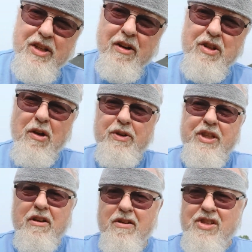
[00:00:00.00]
year, so it's
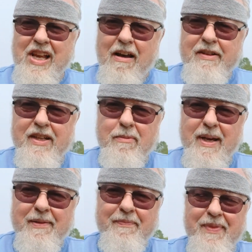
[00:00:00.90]
a good solid
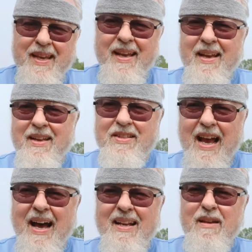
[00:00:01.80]
intermittent.
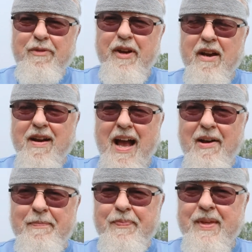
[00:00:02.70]
So how do you figure
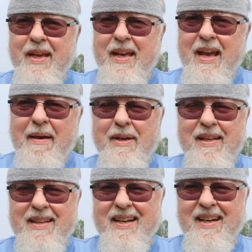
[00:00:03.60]
out, I
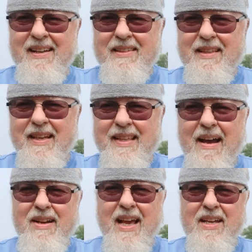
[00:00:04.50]
mean,
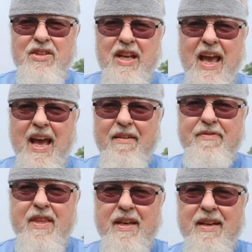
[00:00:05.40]
nowadays you
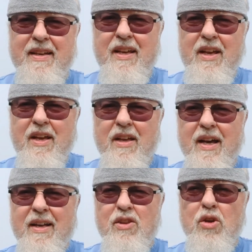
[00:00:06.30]
have the
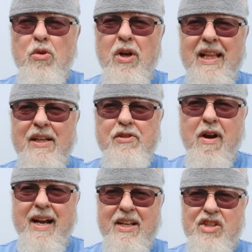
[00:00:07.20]
new
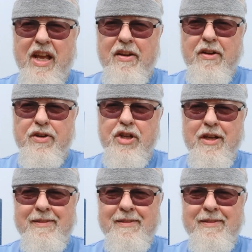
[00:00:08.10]
electronic senders.